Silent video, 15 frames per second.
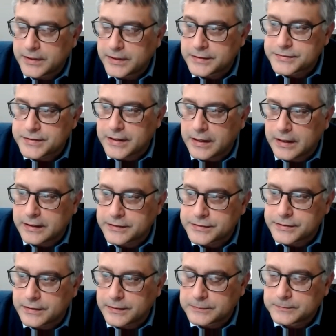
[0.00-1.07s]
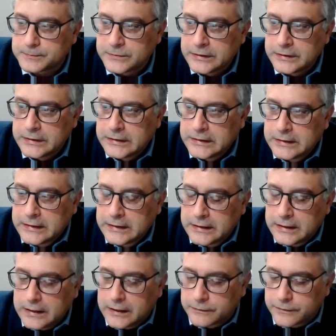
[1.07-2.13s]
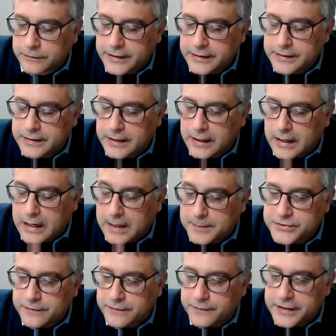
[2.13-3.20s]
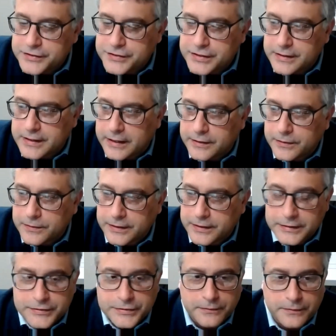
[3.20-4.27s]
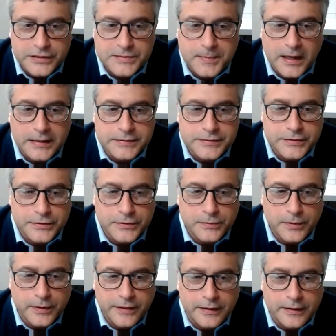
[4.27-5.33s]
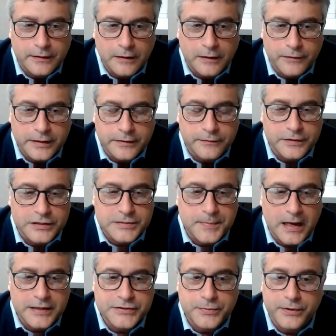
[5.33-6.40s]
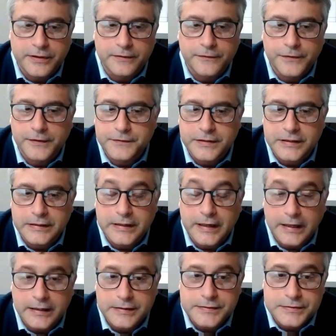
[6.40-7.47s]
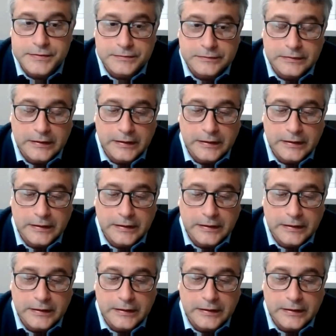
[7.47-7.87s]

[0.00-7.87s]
It's a written observation that you need to respond to with a written response within 15 days.